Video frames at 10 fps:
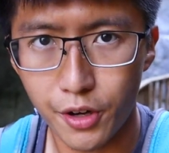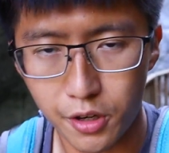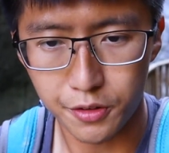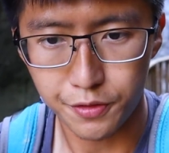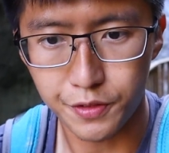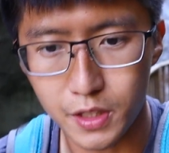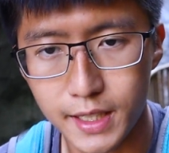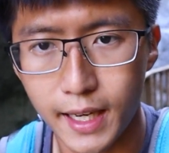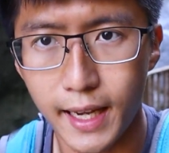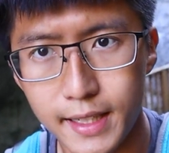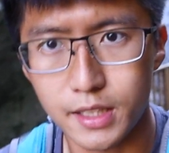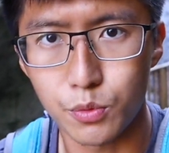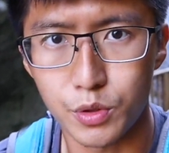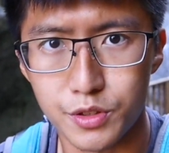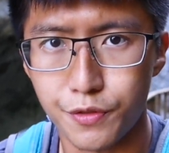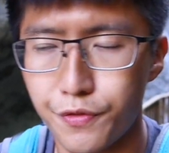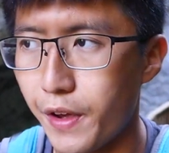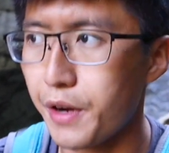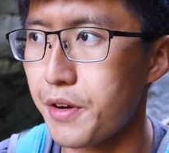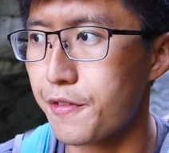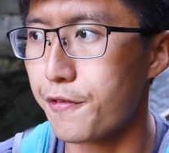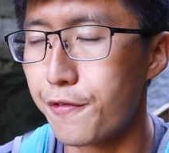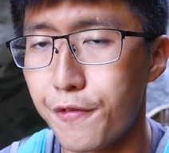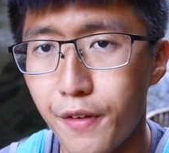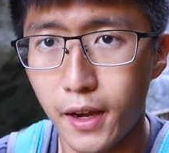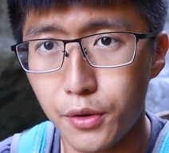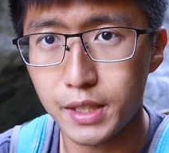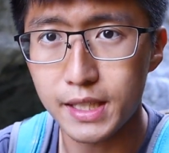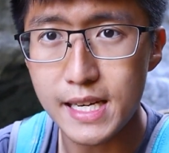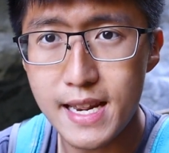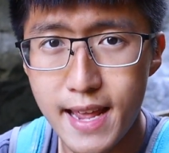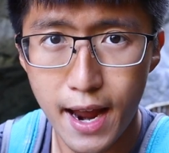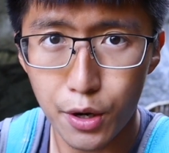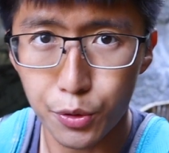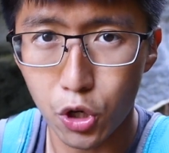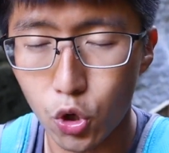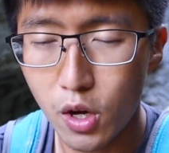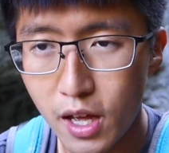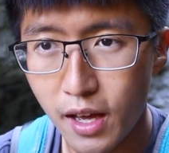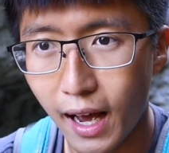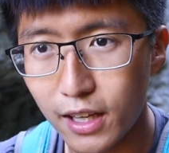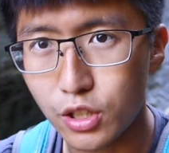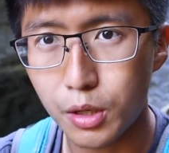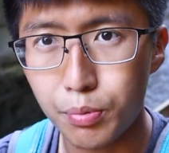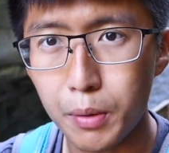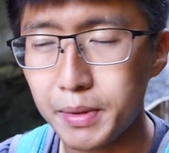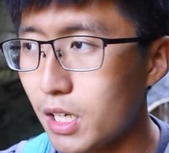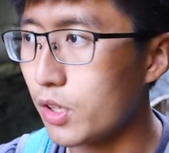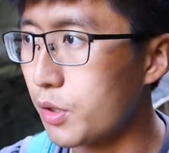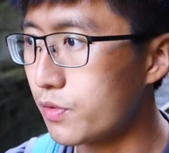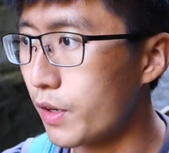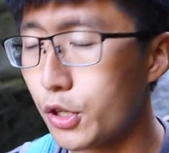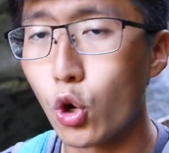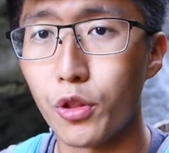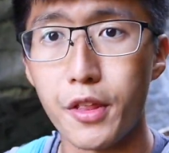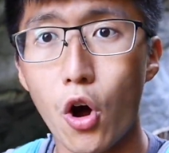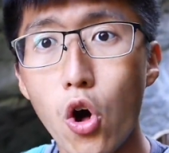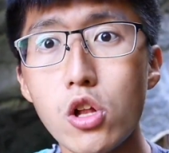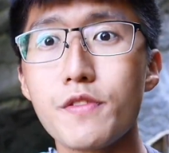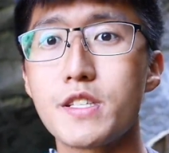of the canyon was very, very narrow. As you can probably tell, it was very cold, and all of a